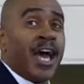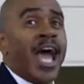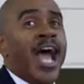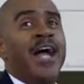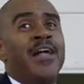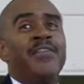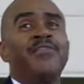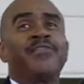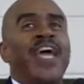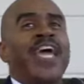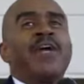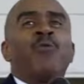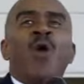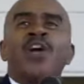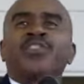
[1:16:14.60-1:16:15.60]
And
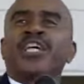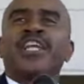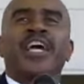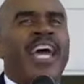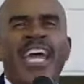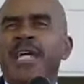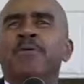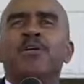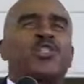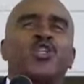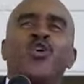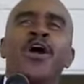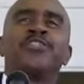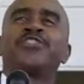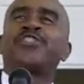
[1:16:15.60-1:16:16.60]
they wasn't able
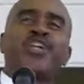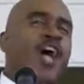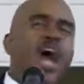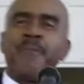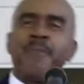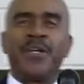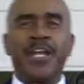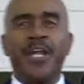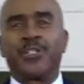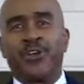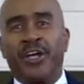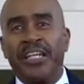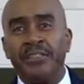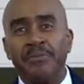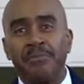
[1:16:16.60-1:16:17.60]
to interpret the dream.